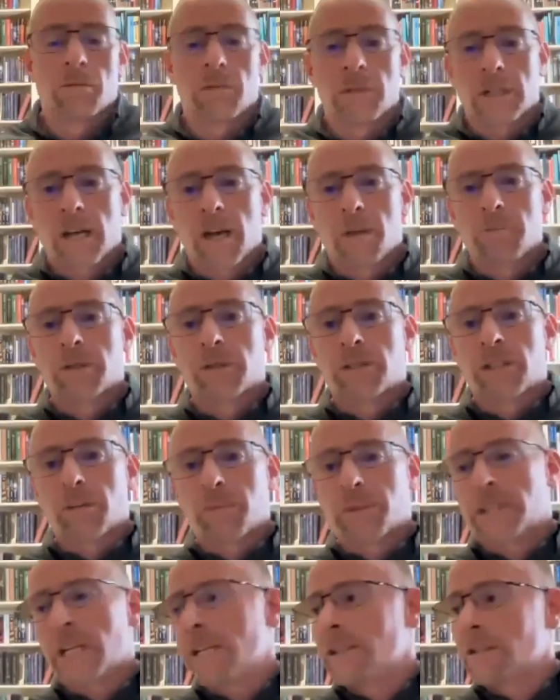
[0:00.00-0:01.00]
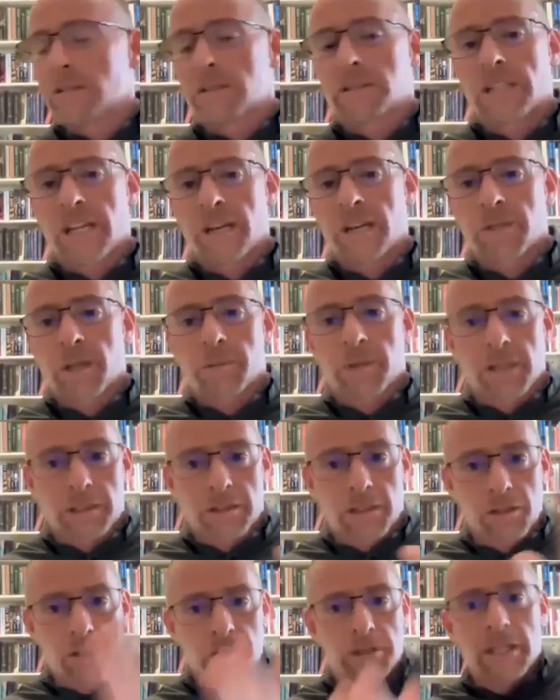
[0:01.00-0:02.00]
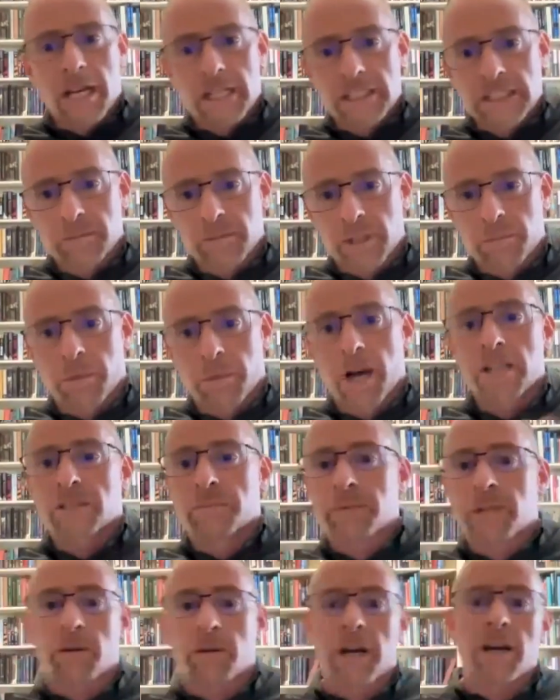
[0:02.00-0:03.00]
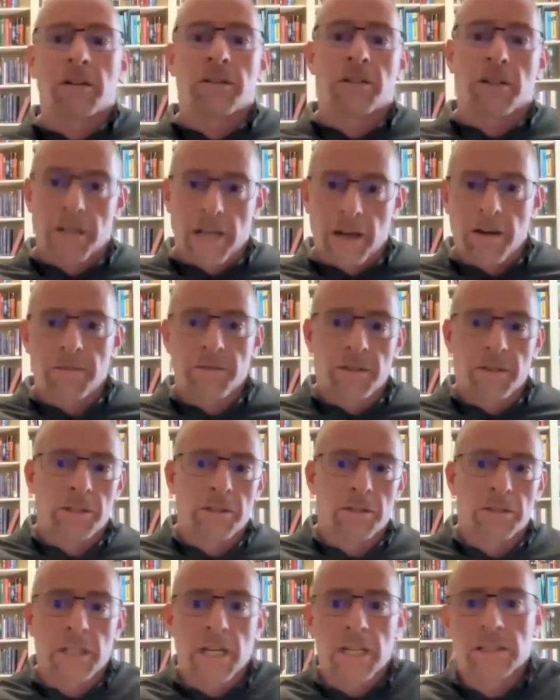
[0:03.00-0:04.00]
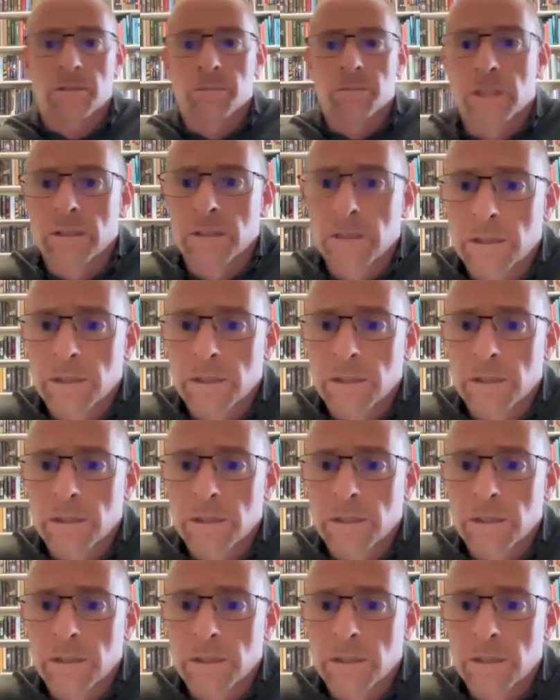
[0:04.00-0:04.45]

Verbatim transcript: when it comes to interpretational schemes, I'm gonna let the New Testament boss me around on how I view the Old Testament.